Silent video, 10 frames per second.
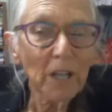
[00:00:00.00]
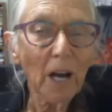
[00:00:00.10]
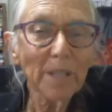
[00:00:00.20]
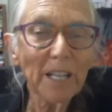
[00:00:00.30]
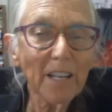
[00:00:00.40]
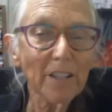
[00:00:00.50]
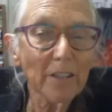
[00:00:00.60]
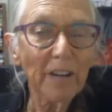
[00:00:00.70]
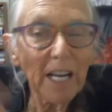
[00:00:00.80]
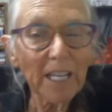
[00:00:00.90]
combination
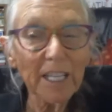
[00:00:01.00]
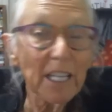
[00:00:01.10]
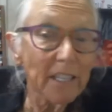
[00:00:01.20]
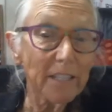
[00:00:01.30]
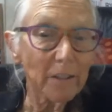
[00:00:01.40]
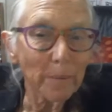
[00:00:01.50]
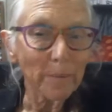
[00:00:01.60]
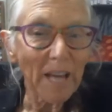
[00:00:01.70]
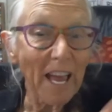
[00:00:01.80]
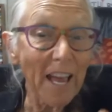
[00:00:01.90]
of
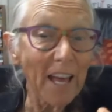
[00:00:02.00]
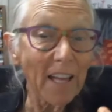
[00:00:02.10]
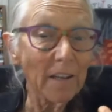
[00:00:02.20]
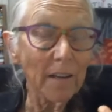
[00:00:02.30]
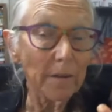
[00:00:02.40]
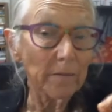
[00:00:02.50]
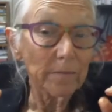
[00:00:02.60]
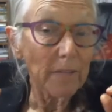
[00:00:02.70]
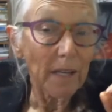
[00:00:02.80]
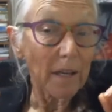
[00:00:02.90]
idealism and
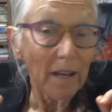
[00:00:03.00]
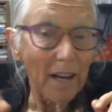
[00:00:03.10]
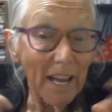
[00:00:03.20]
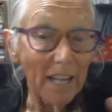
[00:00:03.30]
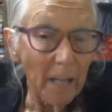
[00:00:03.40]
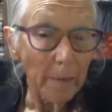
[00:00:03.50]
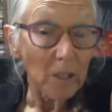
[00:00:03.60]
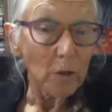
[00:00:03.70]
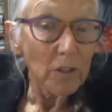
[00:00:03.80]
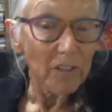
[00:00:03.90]

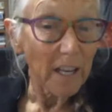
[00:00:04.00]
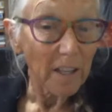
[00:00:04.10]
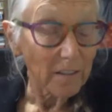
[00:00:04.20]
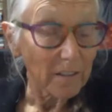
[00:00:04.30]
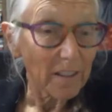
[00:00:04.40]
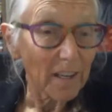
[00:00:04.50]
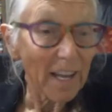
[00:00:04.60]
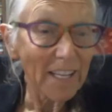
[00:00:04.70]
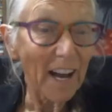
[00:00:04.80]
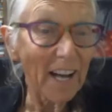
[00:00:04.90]
economic good sense.
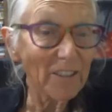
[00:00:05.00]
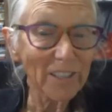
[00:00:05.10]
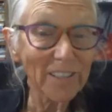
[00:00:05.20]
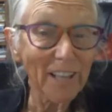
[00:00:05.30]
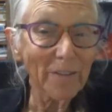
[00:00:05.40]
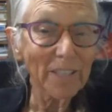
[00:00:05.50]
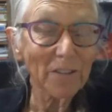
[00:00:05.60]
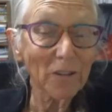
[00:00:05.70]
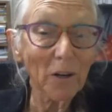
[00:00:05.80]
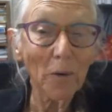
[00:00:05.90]
And I just love it.
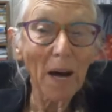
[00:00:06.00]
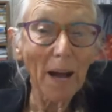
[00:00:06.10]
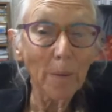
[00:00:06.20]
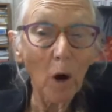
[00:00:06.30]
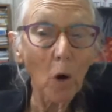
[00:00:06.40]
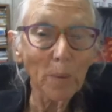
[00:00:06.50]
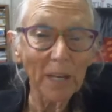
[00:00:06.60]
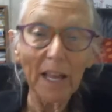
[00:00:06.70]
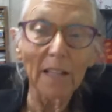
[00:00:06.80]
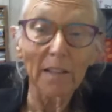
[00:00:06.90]
So I'm
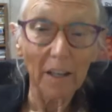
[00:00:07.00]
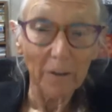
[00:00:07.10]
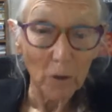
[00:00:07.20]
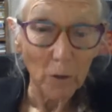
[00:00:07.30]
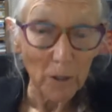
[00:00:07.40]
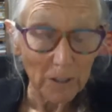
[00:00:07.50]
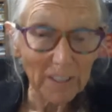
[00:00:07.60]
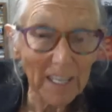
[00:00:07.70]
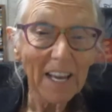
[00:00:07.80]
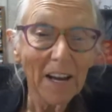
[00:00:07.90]
hoping, and of
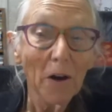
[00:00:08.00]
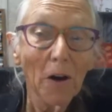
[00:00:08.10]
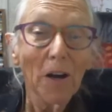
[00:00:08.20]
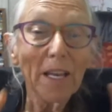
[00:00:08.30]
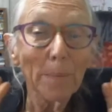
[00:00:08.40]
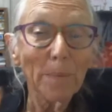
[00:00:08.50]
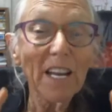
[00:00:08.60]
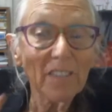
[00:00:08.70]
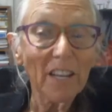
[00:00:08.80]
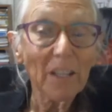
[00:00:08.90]
course, it
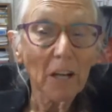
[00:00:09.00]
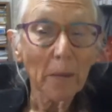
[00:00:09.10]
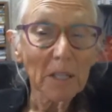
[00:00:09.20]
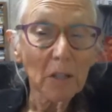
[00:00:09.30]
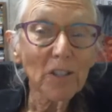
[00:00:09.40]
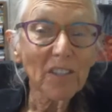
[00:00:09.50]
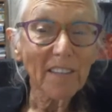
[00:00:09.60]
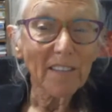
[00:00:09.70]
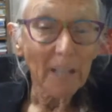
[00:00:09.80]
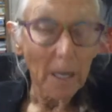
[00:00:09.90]
makes economic good
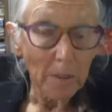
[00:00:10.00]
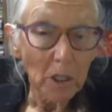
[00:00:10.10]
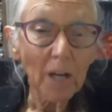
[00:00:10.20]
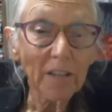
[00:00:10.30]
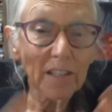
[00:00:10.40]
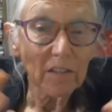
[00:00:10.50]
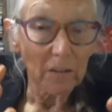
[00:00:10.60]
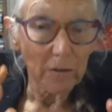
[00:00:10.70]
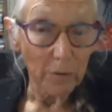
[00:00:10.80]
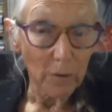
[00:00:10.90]
sense to come along. This is
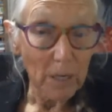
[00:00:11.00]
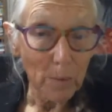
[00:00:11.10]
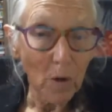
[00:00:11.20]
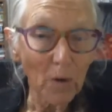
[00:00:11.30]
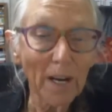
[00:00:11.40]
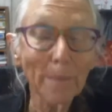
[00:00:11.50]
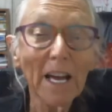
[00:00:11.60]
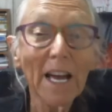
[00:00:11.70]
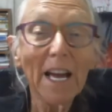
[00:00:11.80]
a free program.